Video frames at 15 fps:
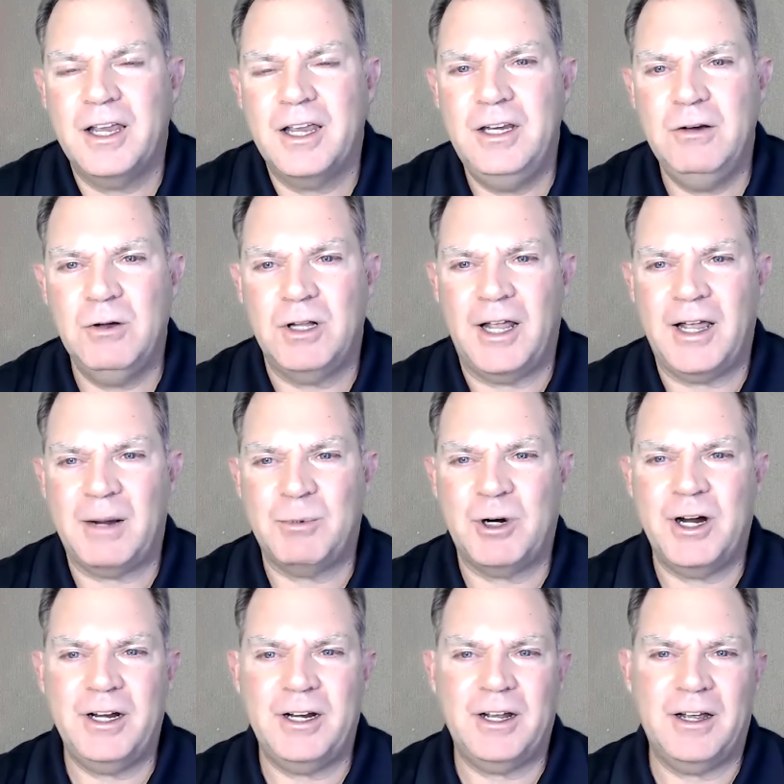Can you
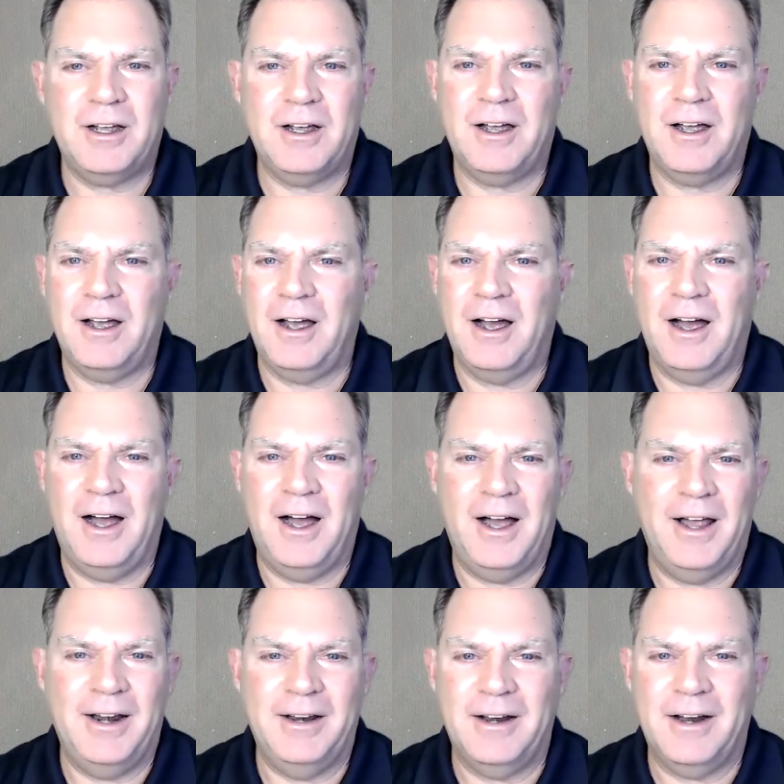elaborate
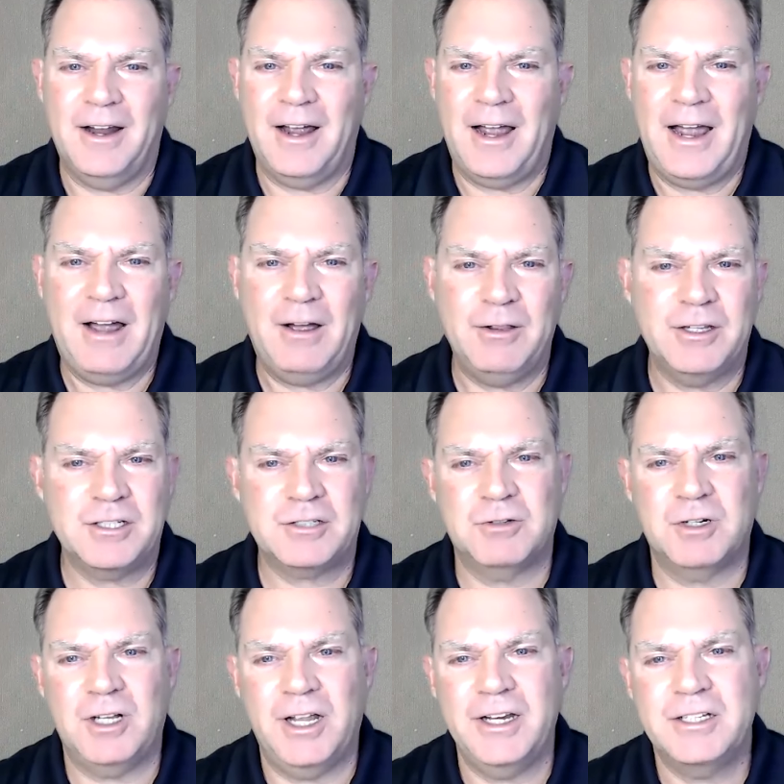on how
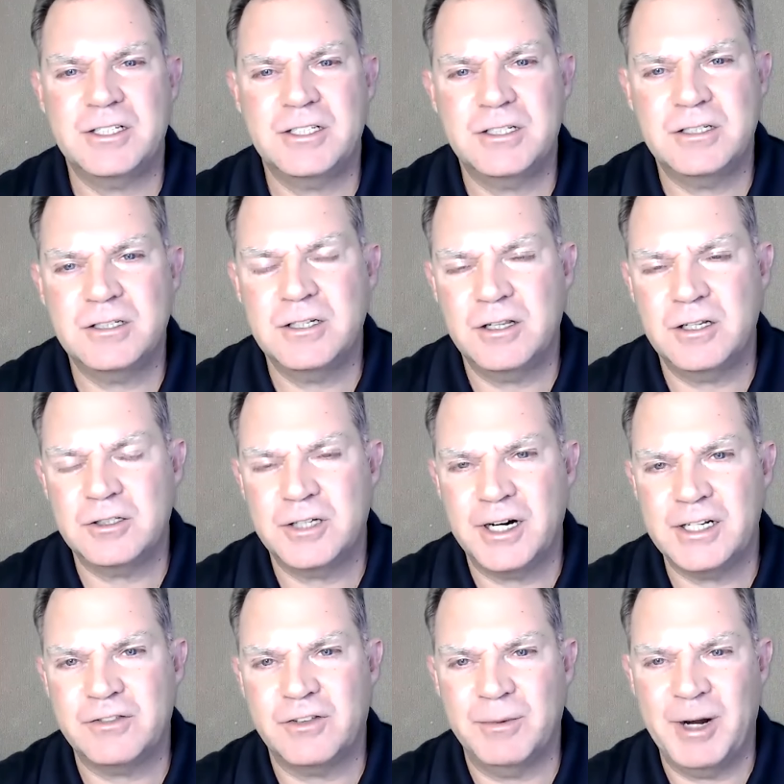this relates to the
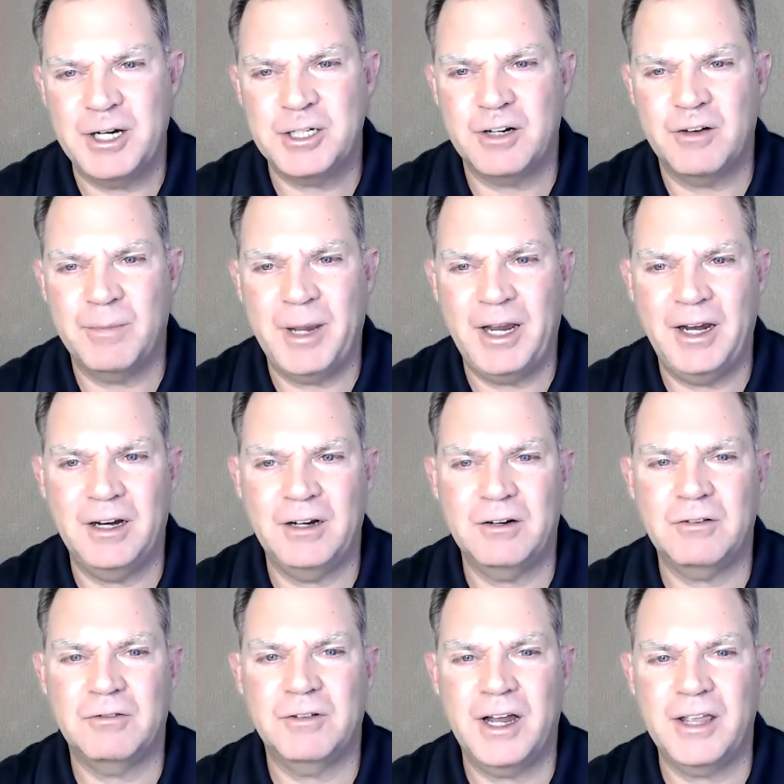transformation of
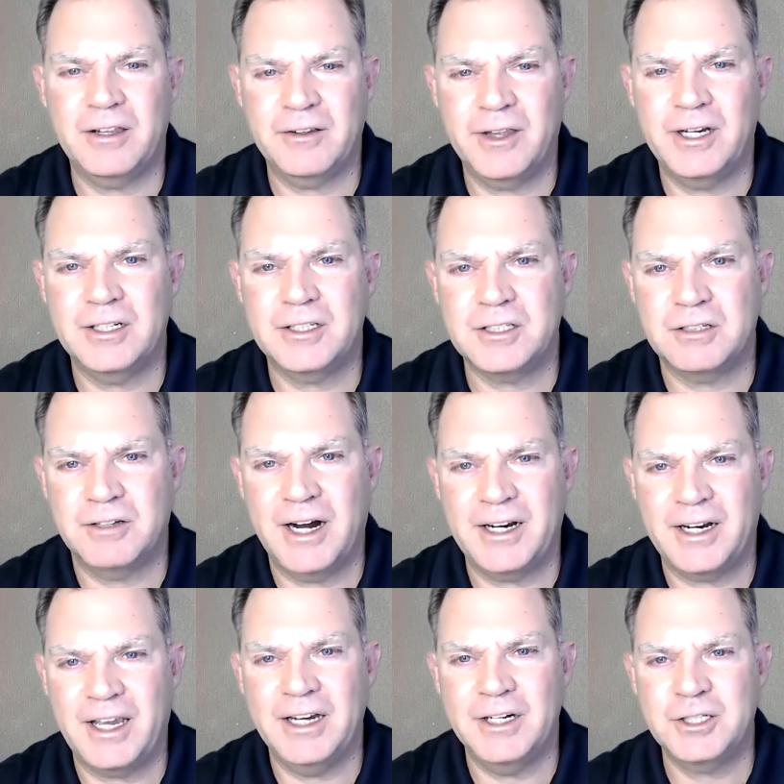pain rather than its absolutely.
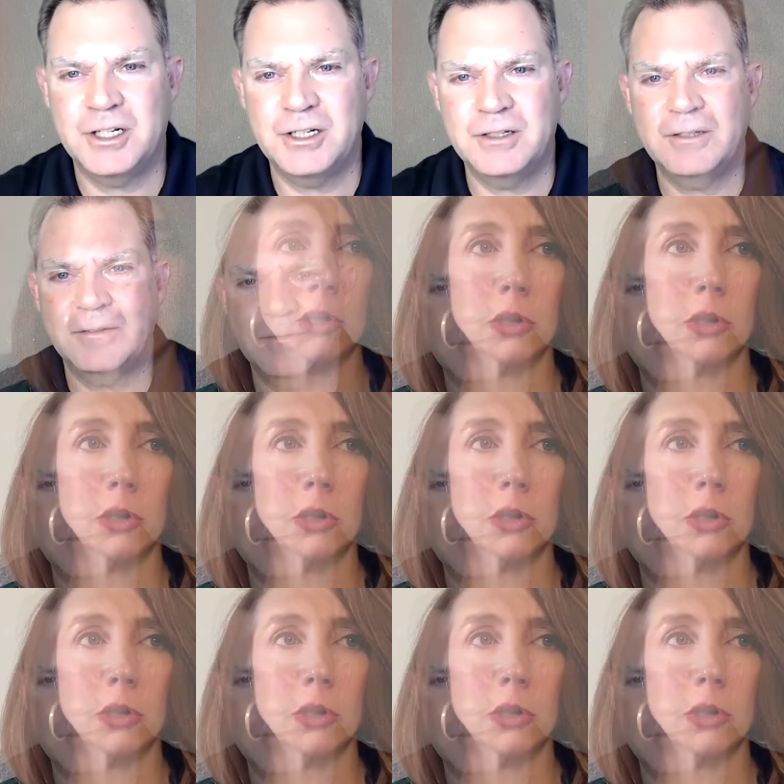eradication?